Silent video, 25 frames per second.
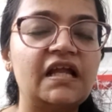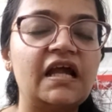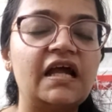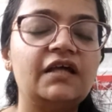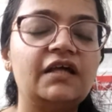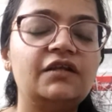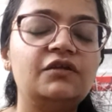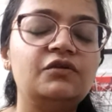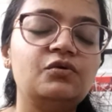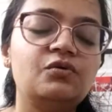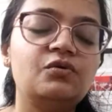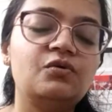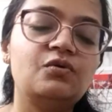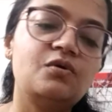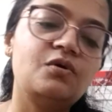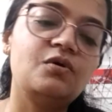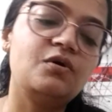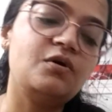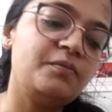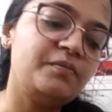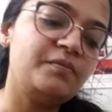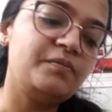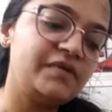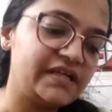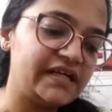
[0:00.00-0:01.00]
No,
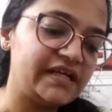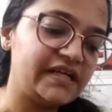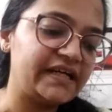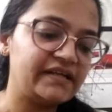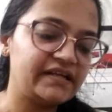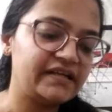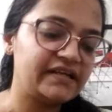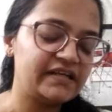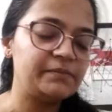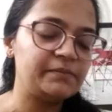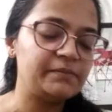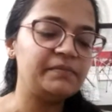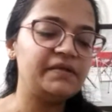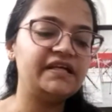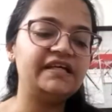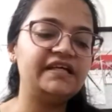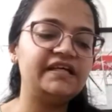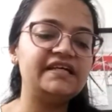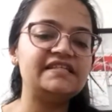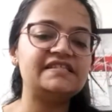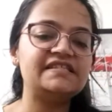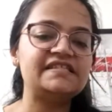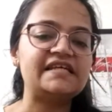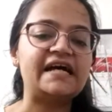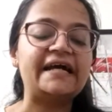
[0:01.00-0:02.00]
home
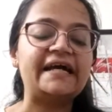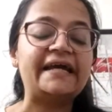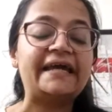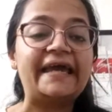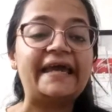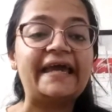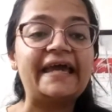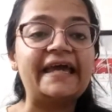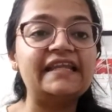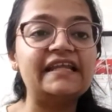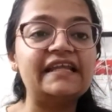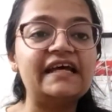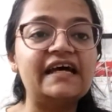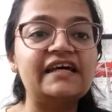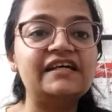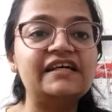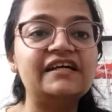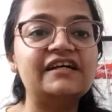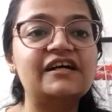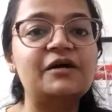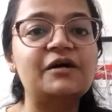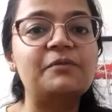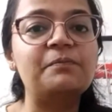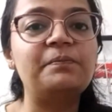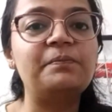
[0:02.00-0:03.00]
remedies again
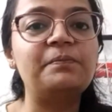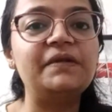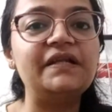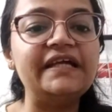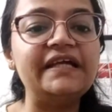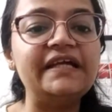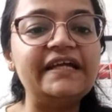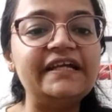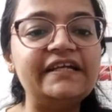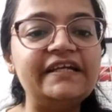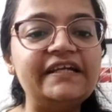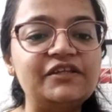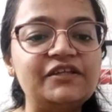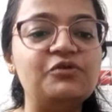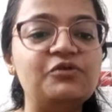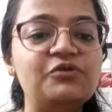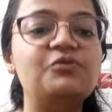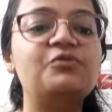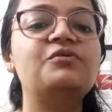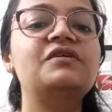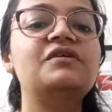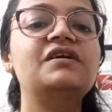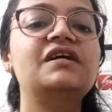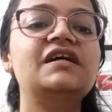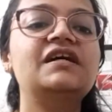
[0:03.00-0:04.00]
are a complete
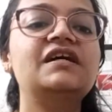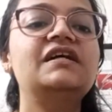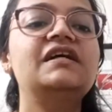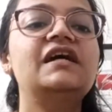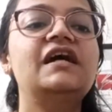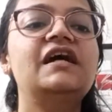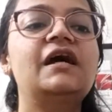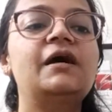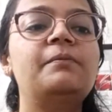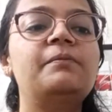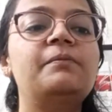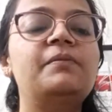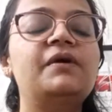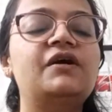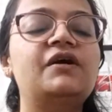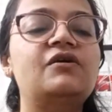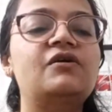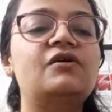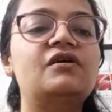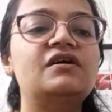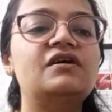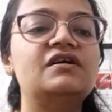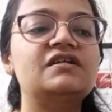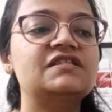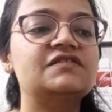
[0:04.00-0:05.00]
no,
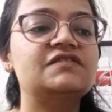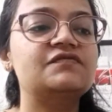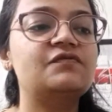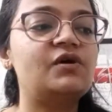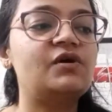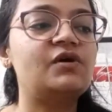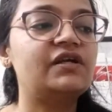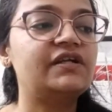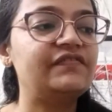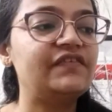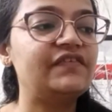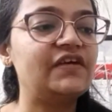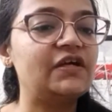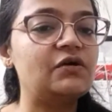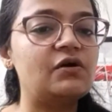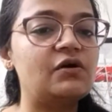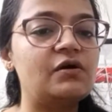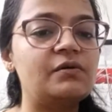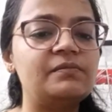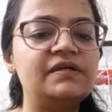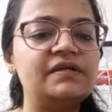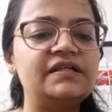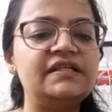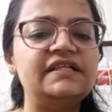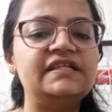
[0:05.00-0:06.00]
because what we
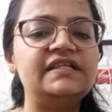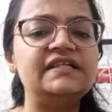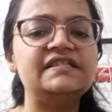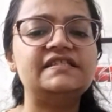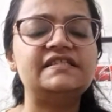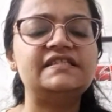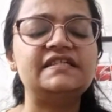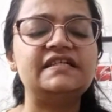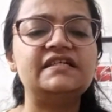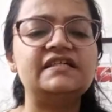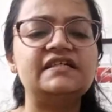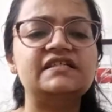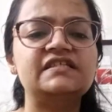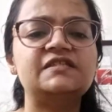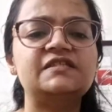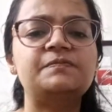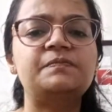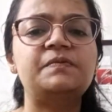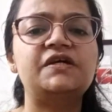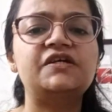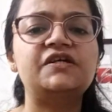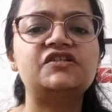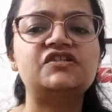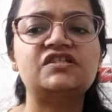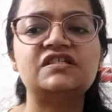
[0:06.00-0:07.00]
commonly see is
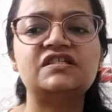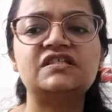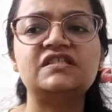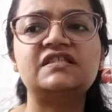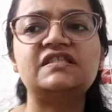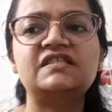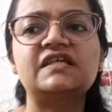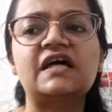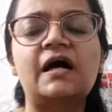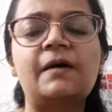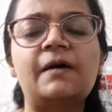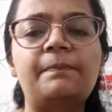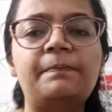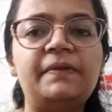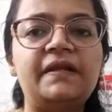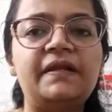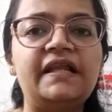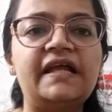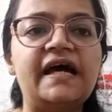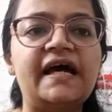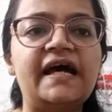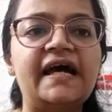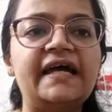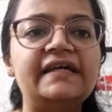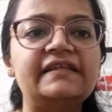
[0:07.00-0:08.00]
patients
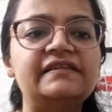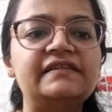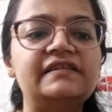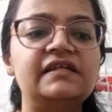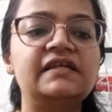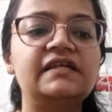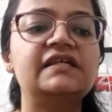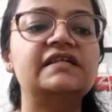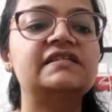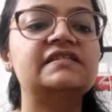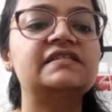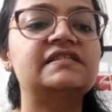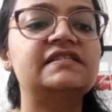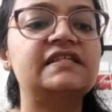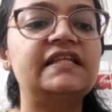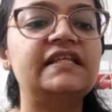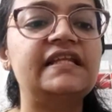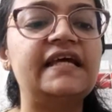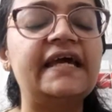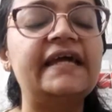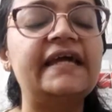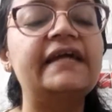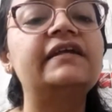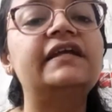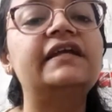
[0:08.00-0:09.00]
apply things
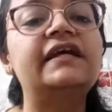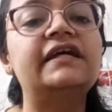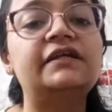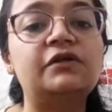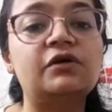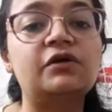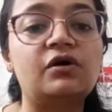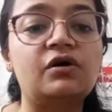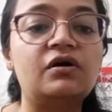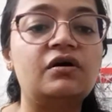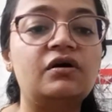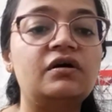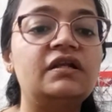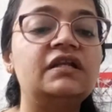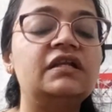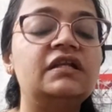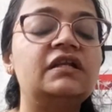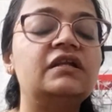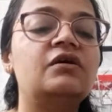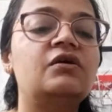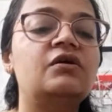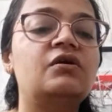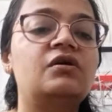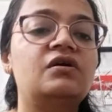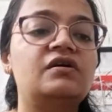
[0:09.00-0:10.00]
like
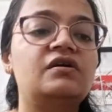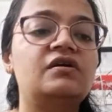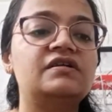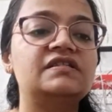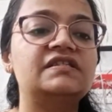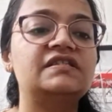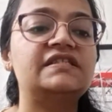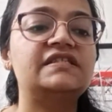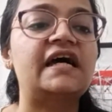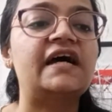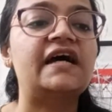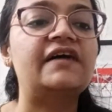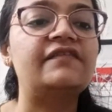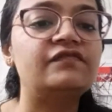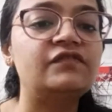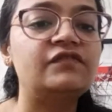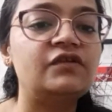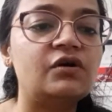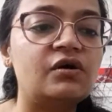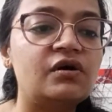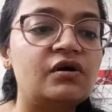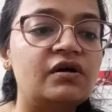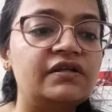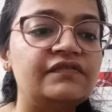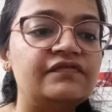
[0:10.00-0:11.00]
Dettol or
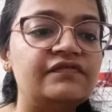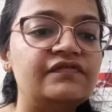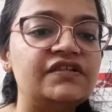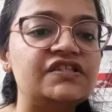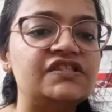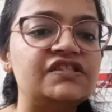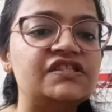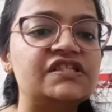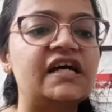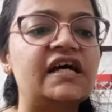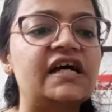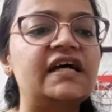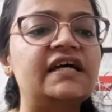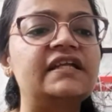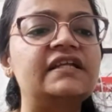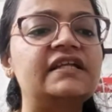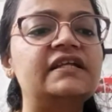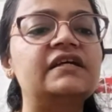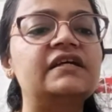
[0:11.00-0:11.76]
Savlon, which are